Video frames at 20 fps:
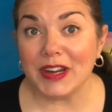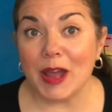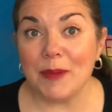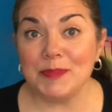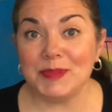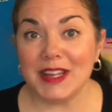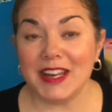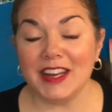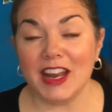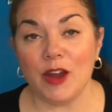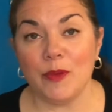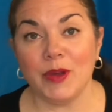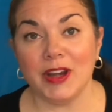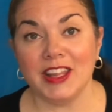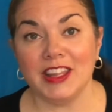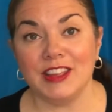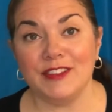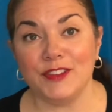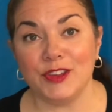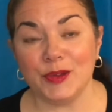update I want to
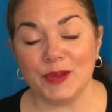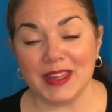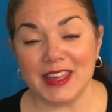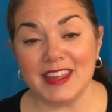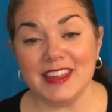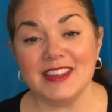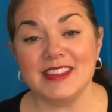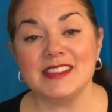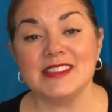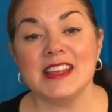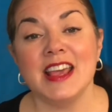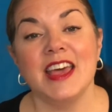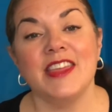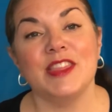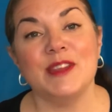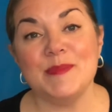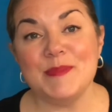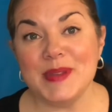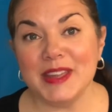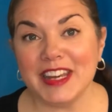give you is
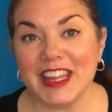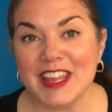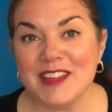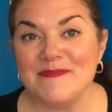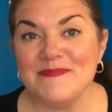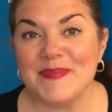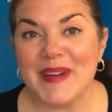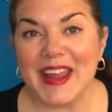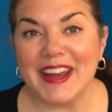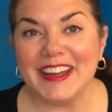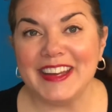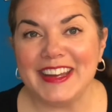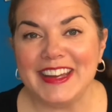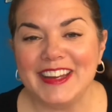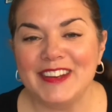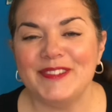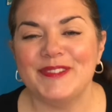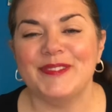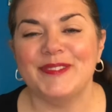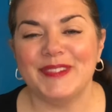the Mini Mighty
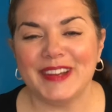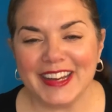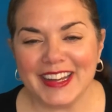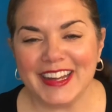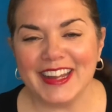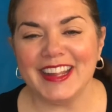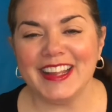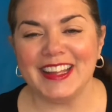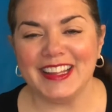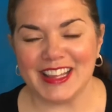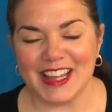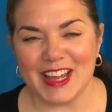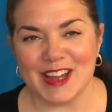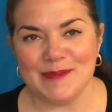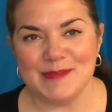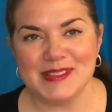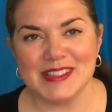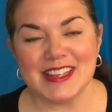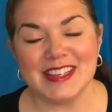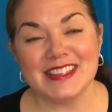Reading
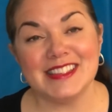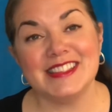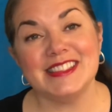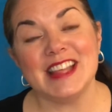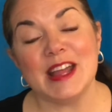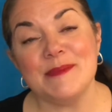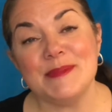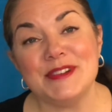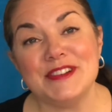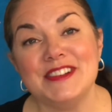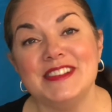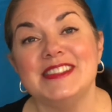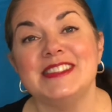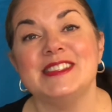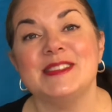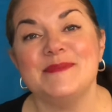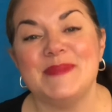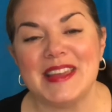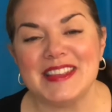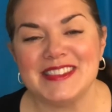Club's summer
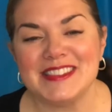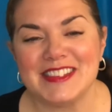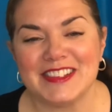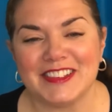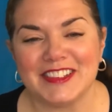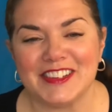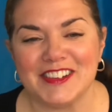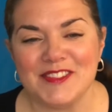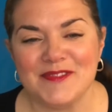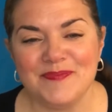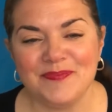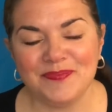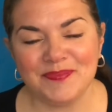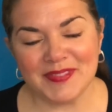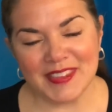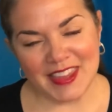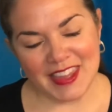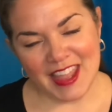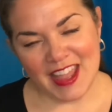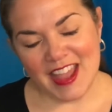semester.
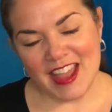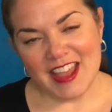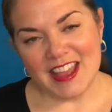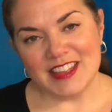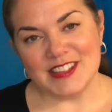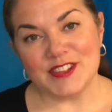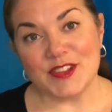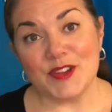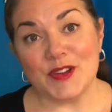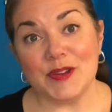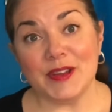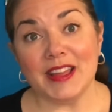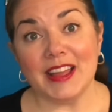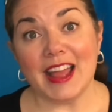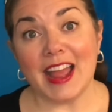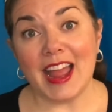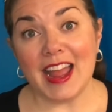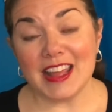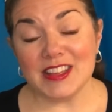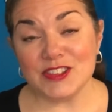So
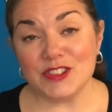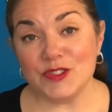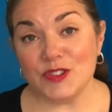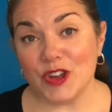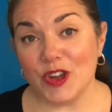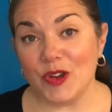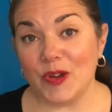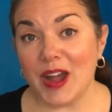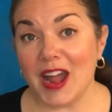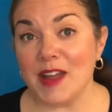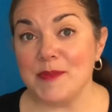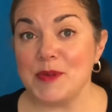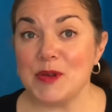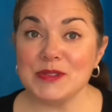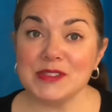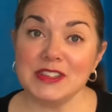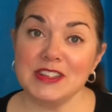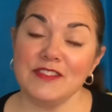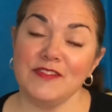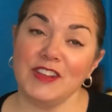as you know, I
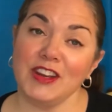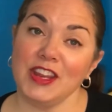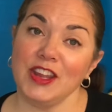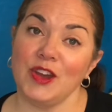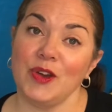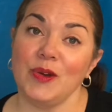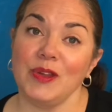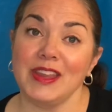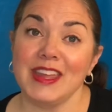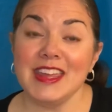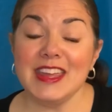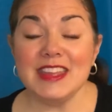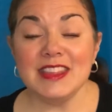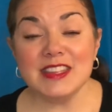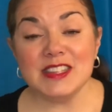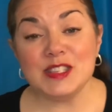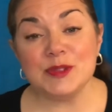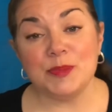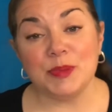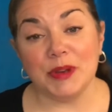posted a video in the
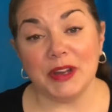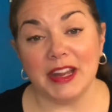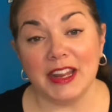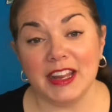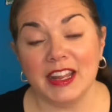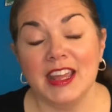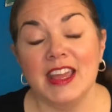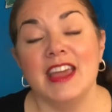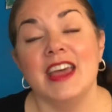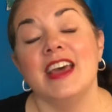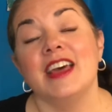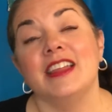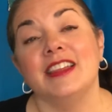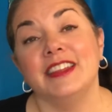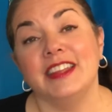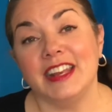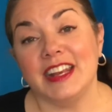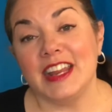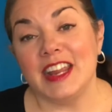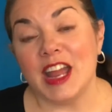spring
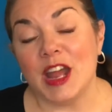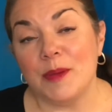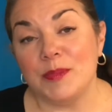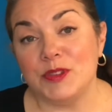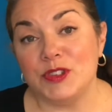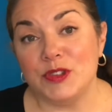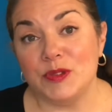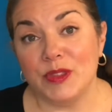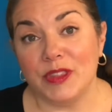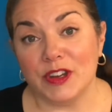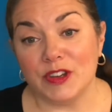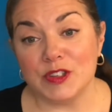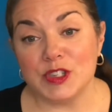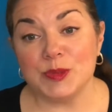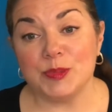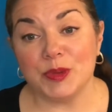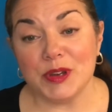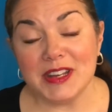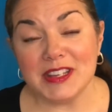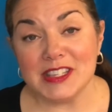leading up to their
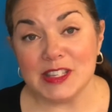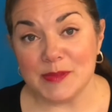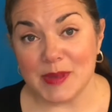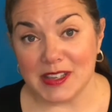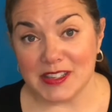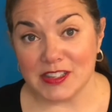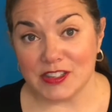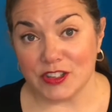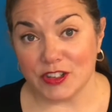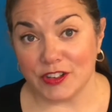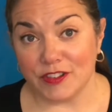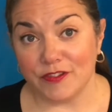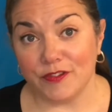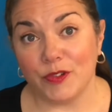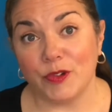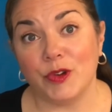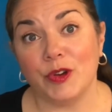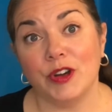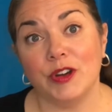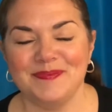spring semester
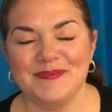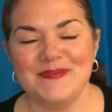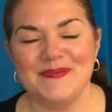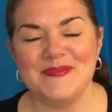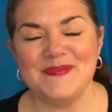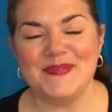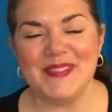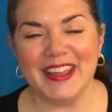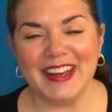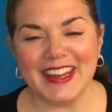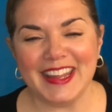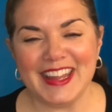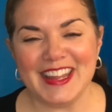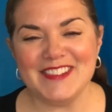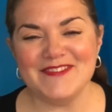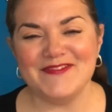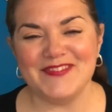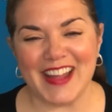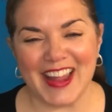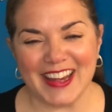for Mini
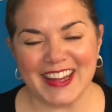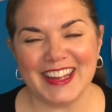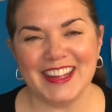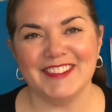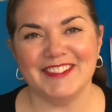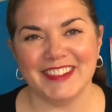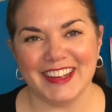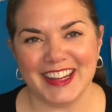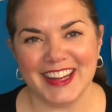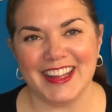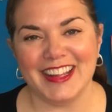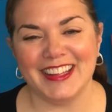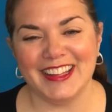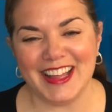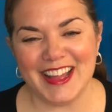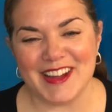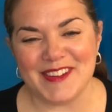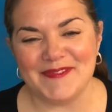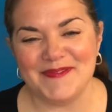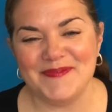Mighty Reading
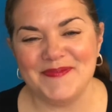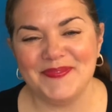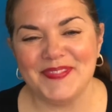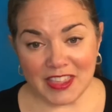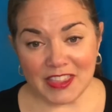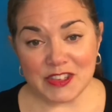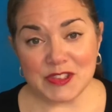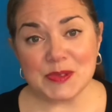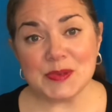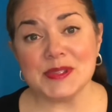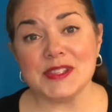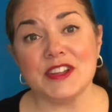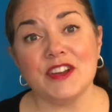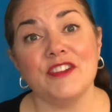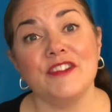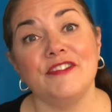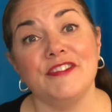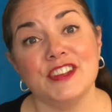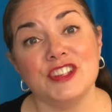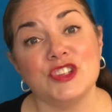Club. This was their
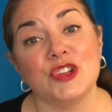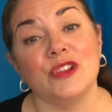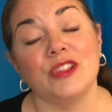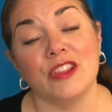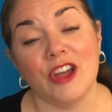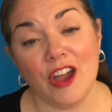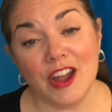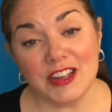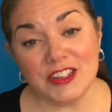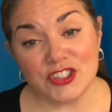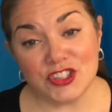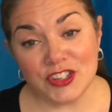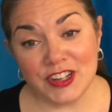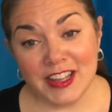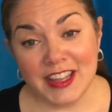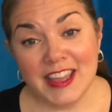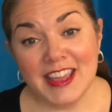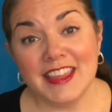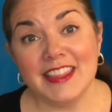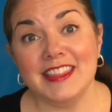official launch.
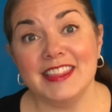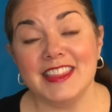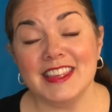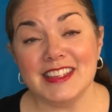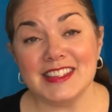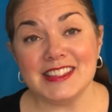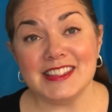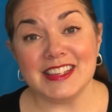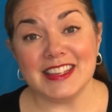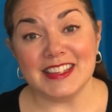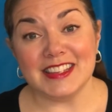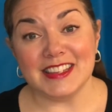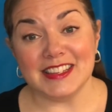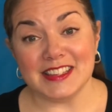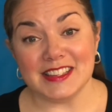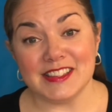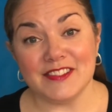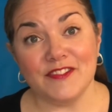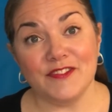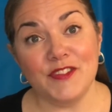This
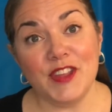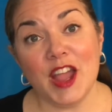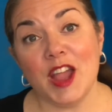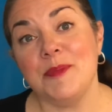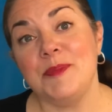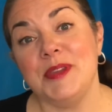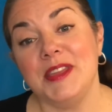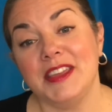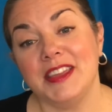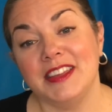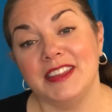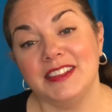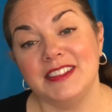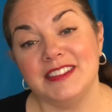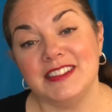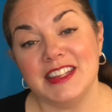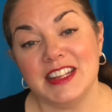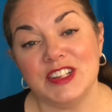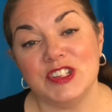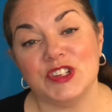is VIPKid
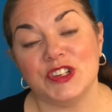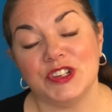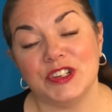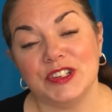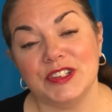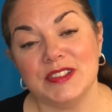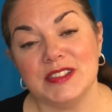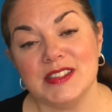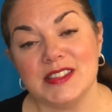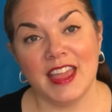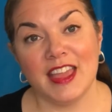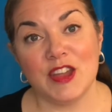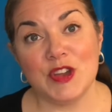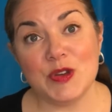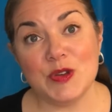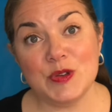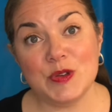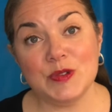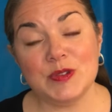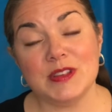teachers
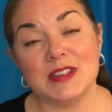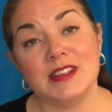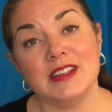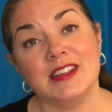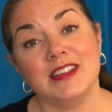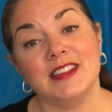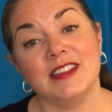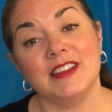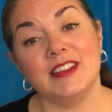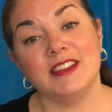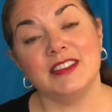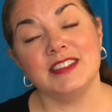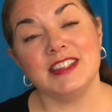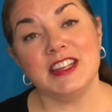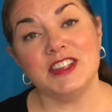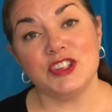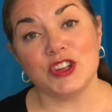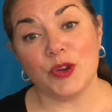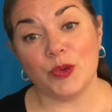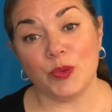who
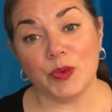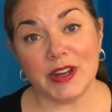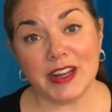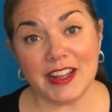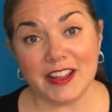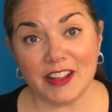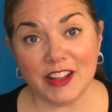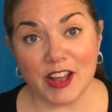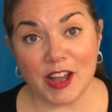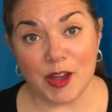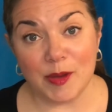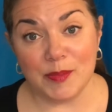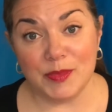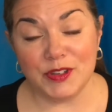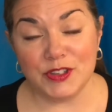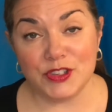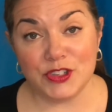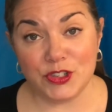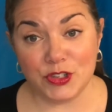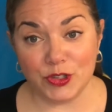teach a reading club
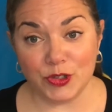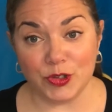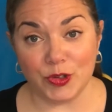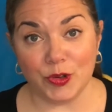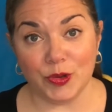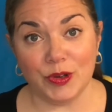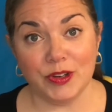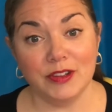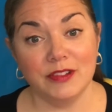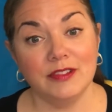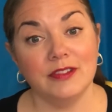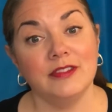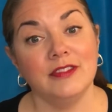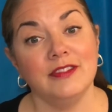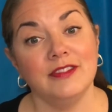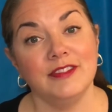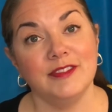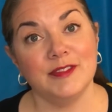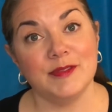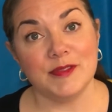to
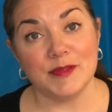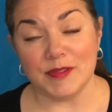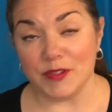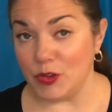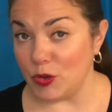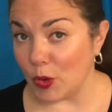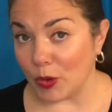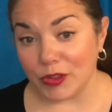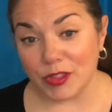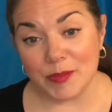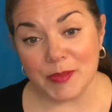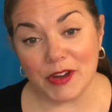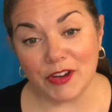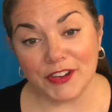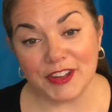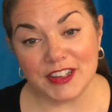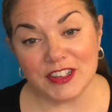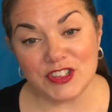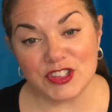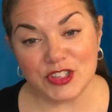North
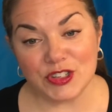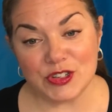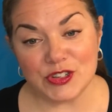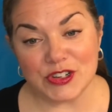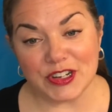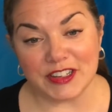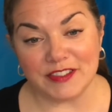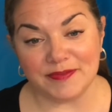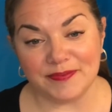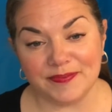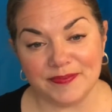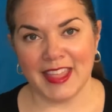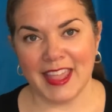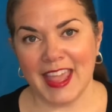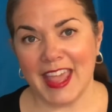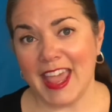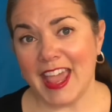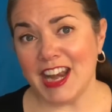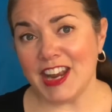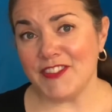American children.
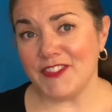And I've